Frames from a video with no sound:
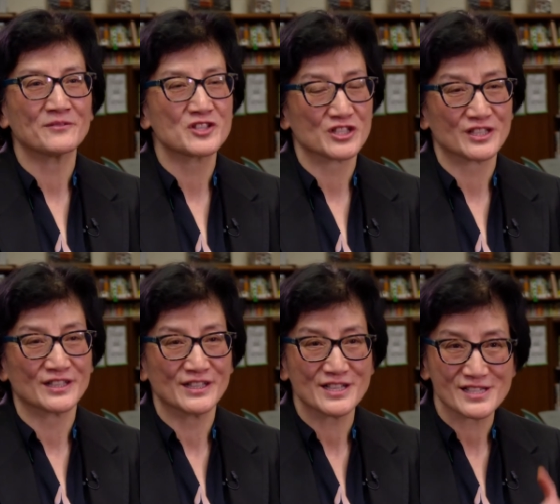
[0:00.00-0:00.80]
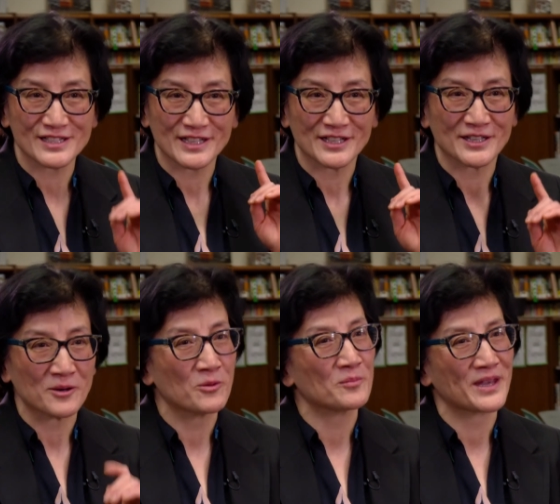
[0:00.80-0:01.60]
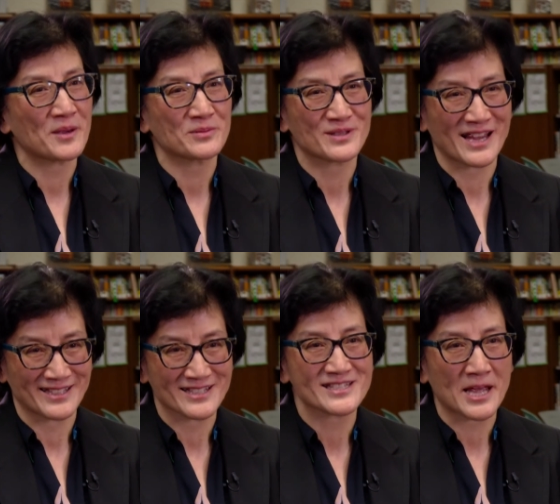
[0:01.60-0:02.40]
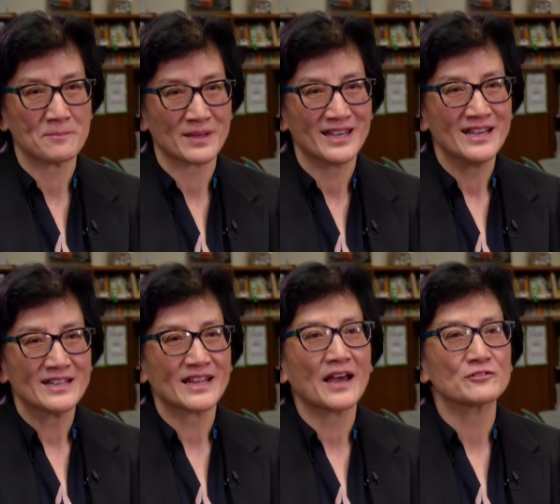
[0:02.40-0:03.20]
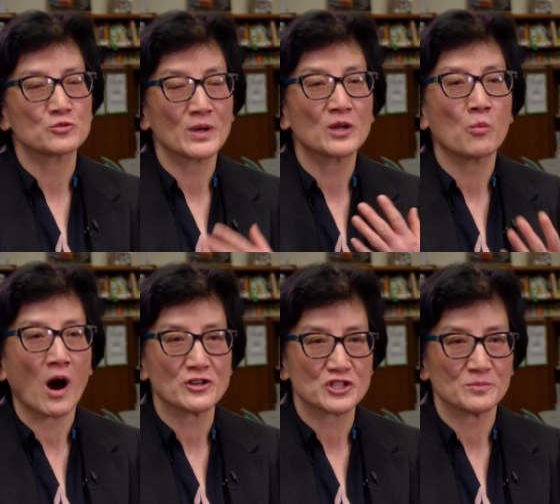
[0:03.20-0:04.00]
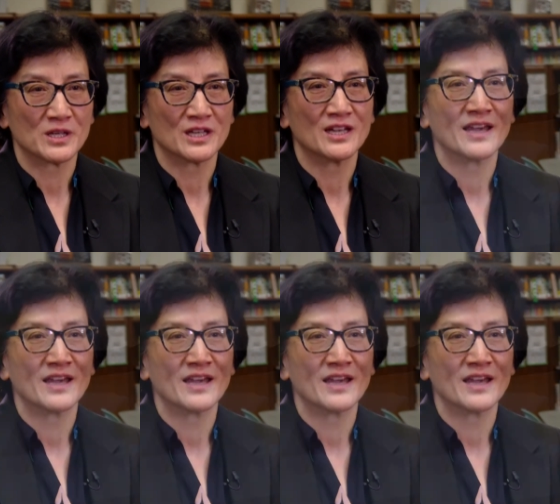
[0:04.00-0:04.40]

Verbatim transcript: if just listening, they won't be able to understand me. They have to really watch me,